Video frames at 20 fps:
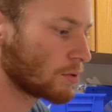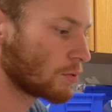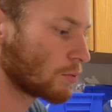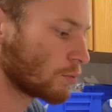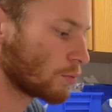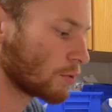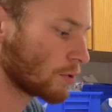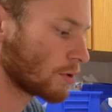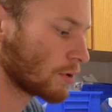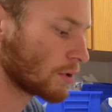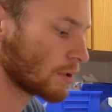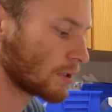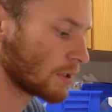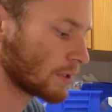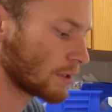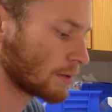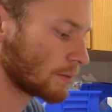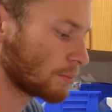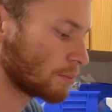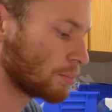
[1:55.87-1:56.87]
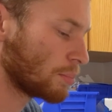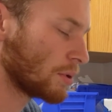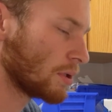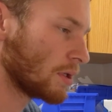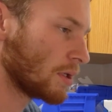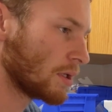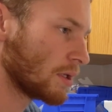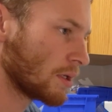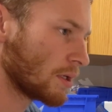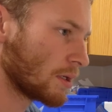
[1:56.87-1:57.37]
would
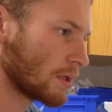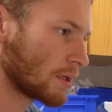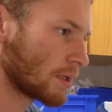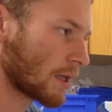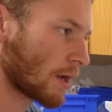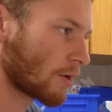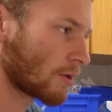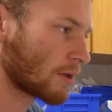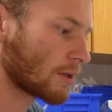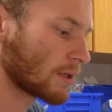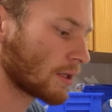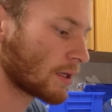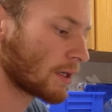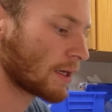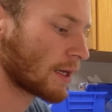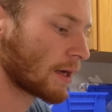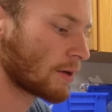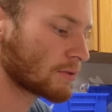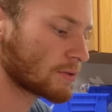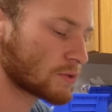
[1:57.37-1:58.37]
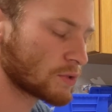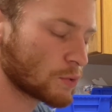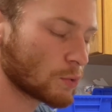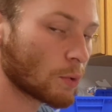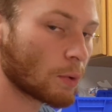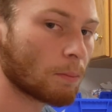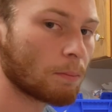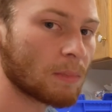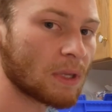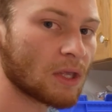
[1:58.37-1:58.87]
be calculated out
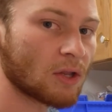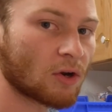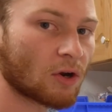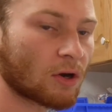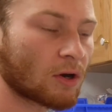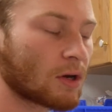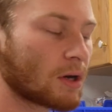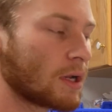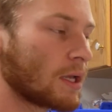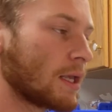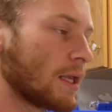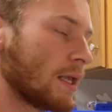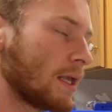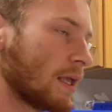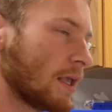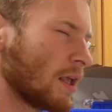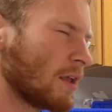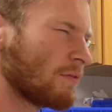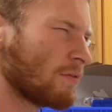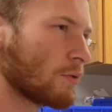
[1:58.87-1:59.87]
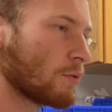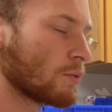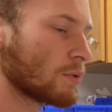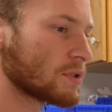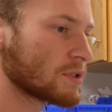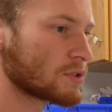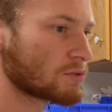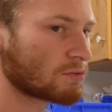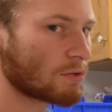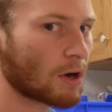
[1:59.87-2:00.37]
to a meter if it
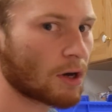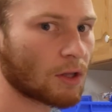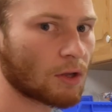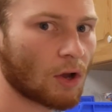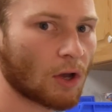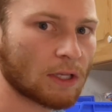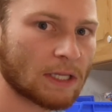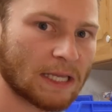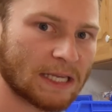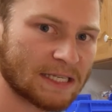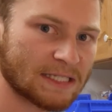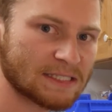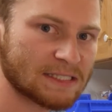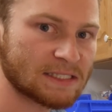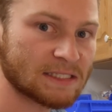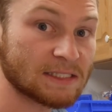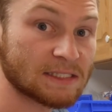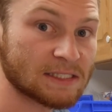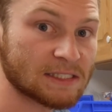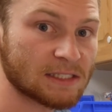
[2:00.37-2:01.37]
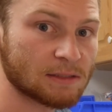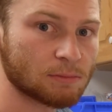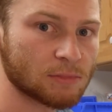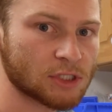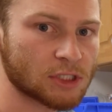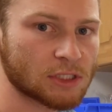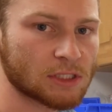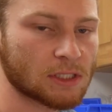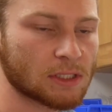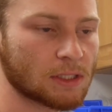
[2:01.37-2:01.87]
was running on like a CNC
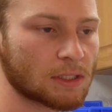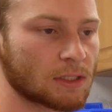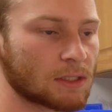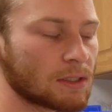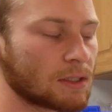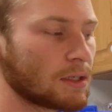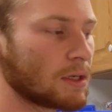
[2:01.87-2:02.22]
machine.